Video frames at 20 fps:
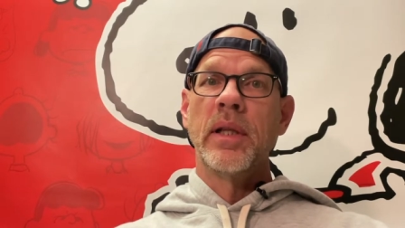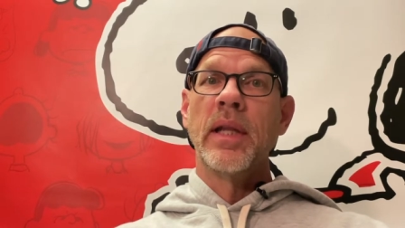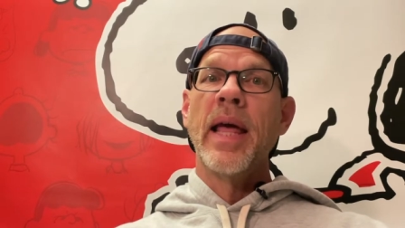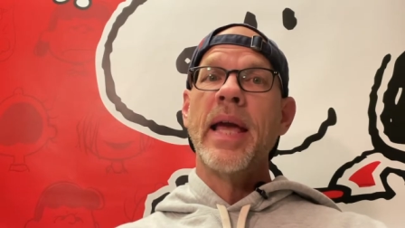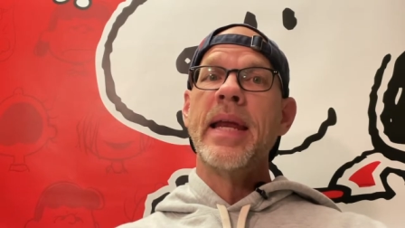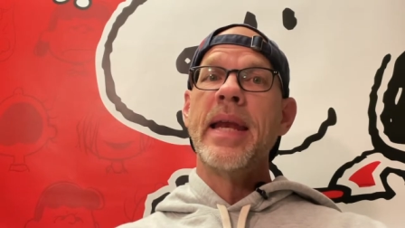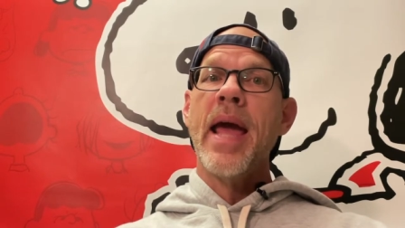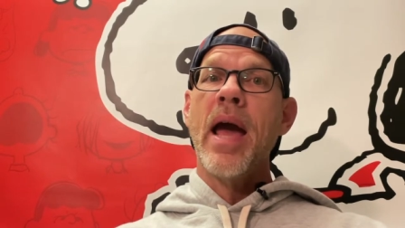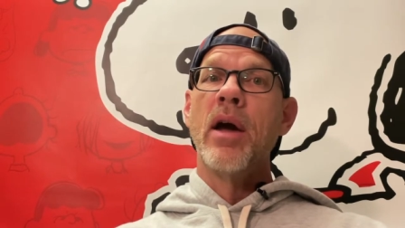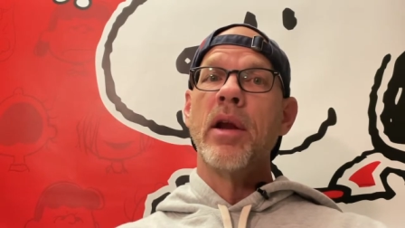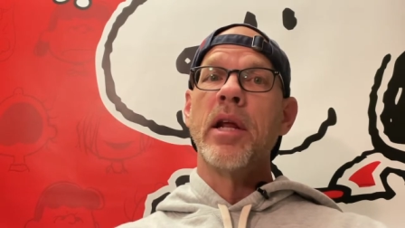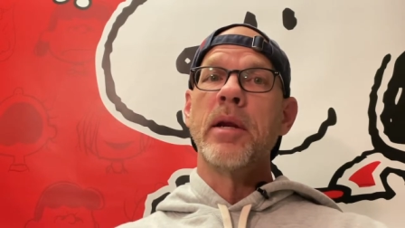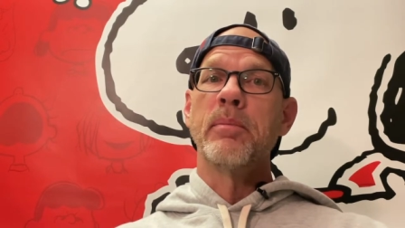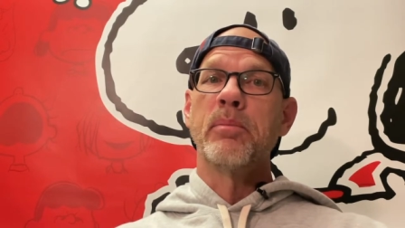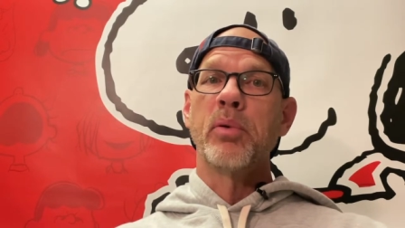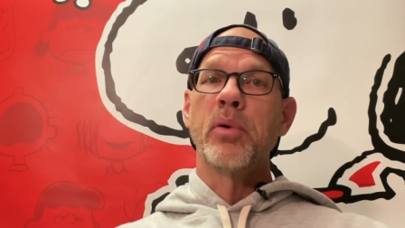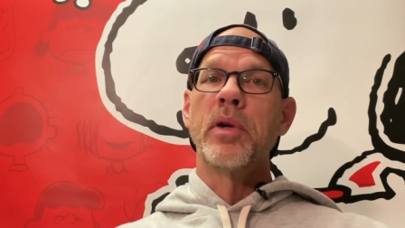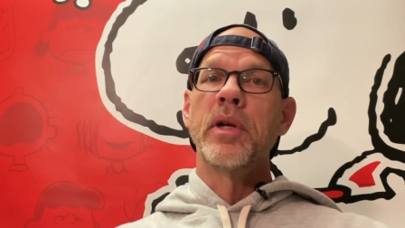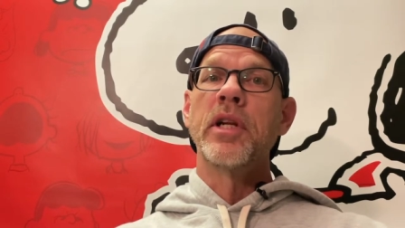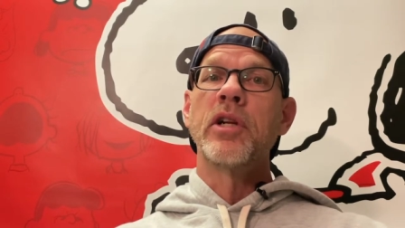laid out and
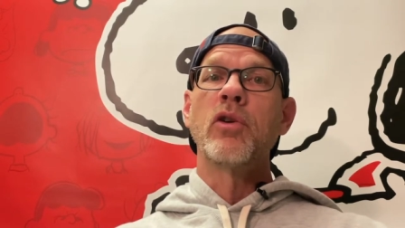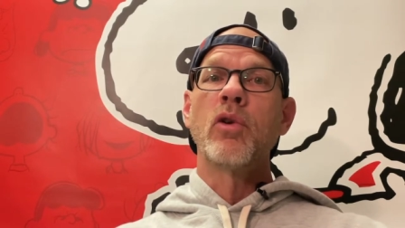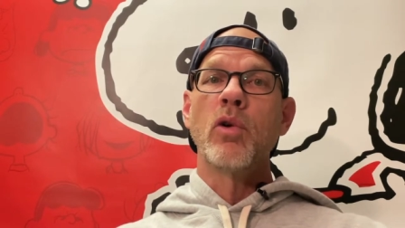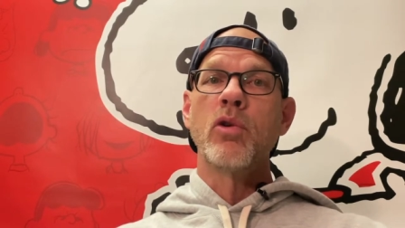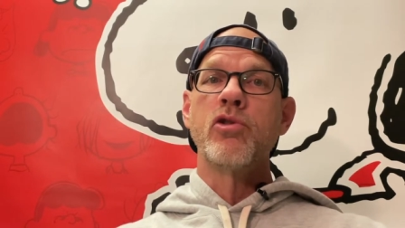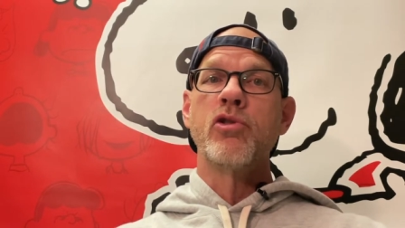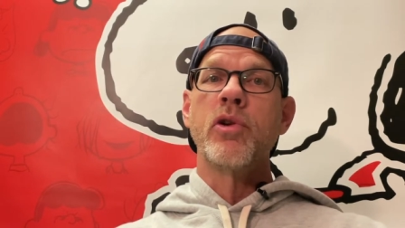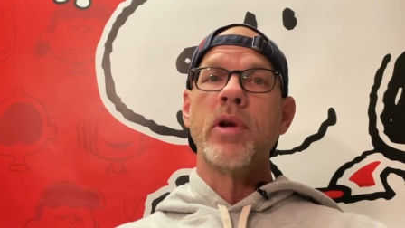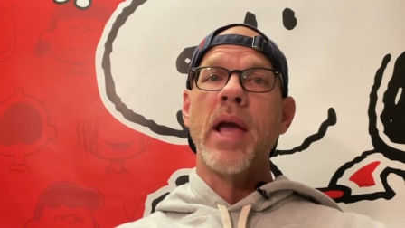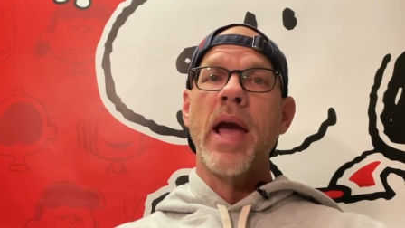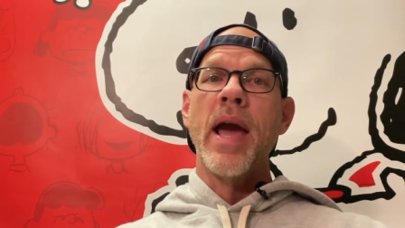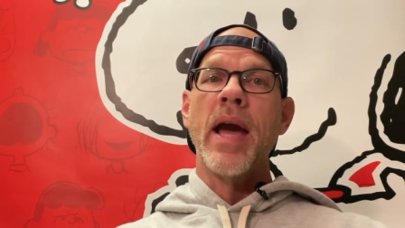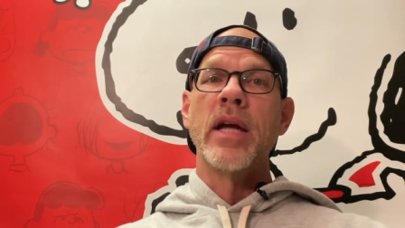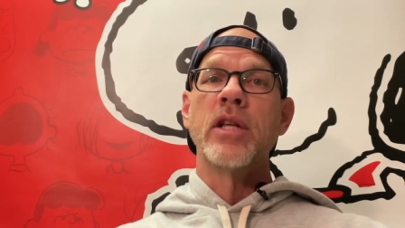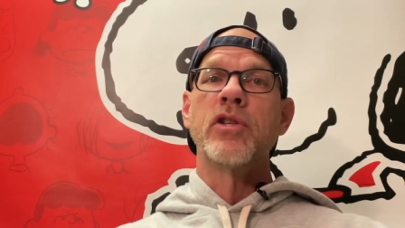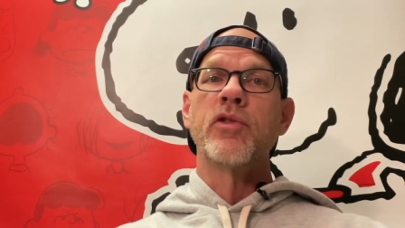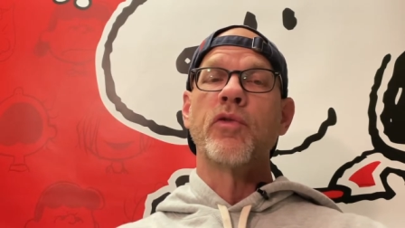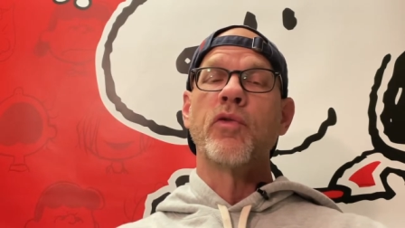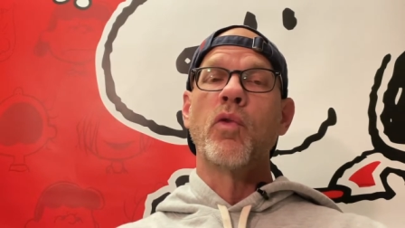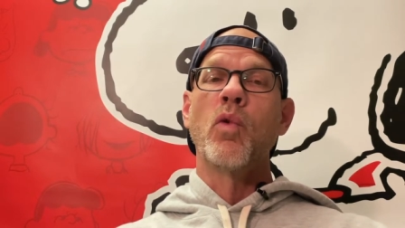printed grocery
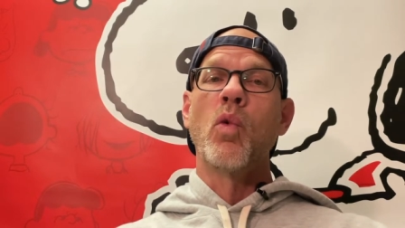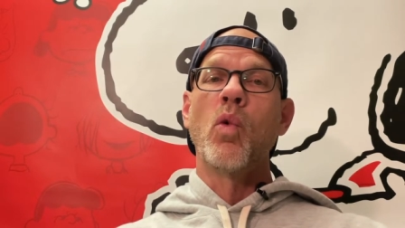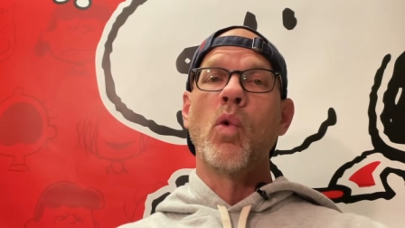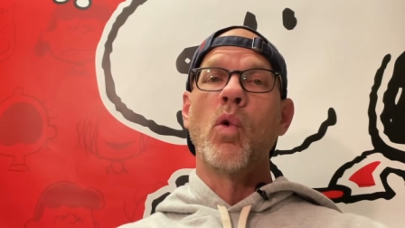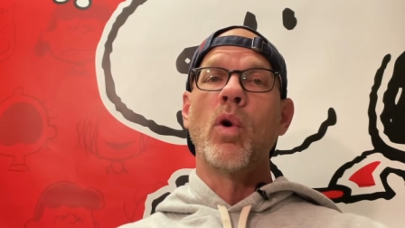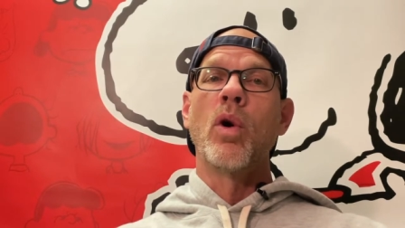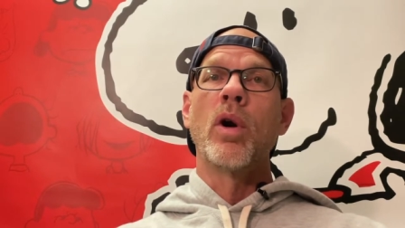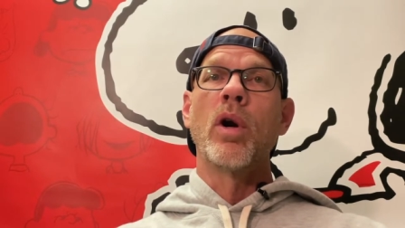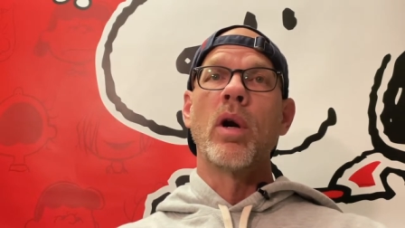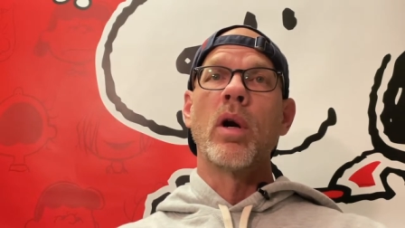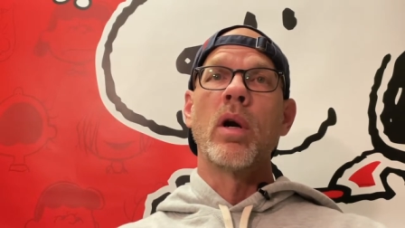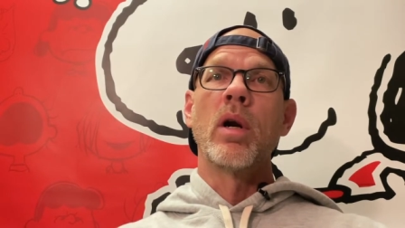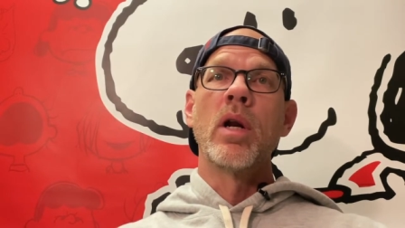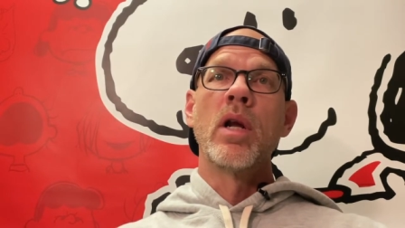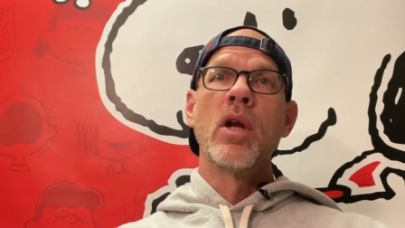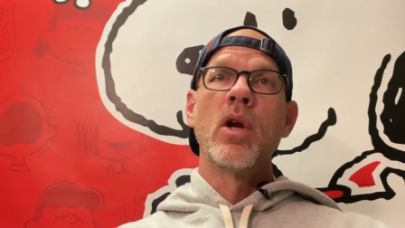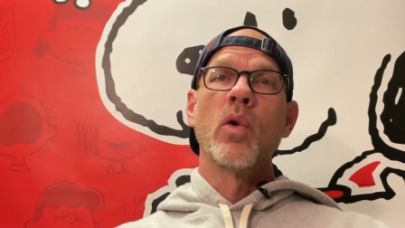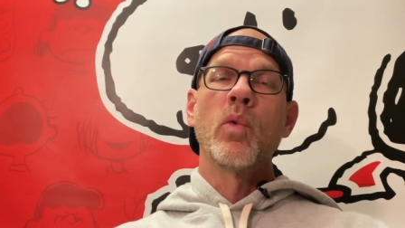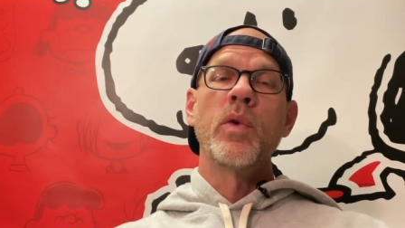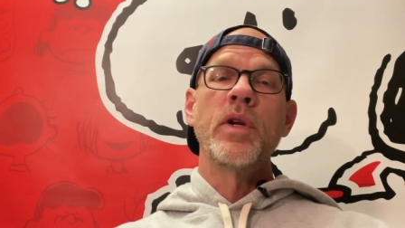ads for
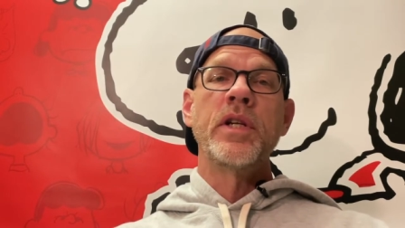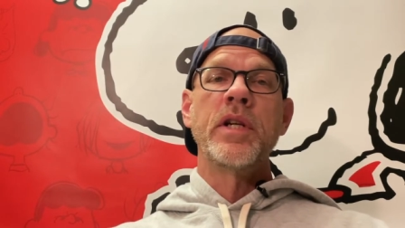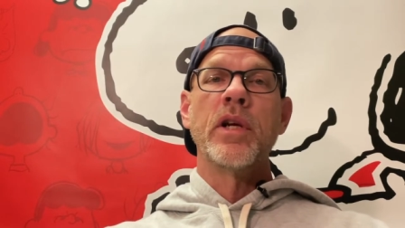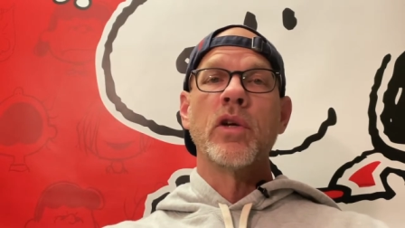retail